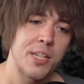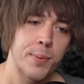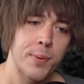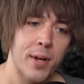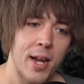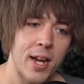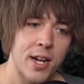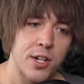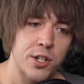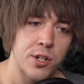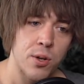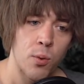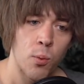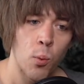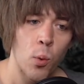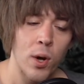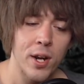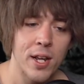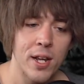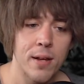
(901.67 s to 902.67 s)
gauge,
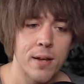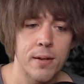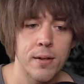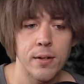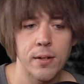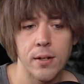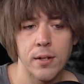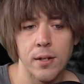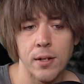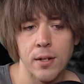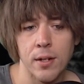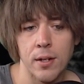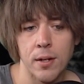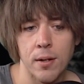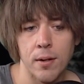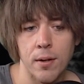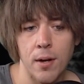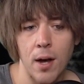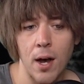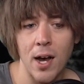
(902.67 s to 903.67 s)
1 hit,
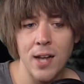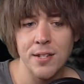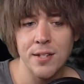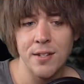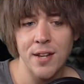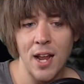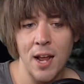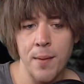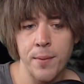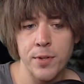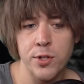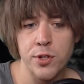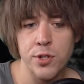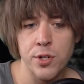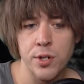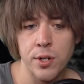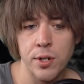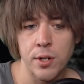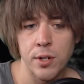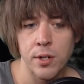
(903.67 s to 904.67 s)
ice damage,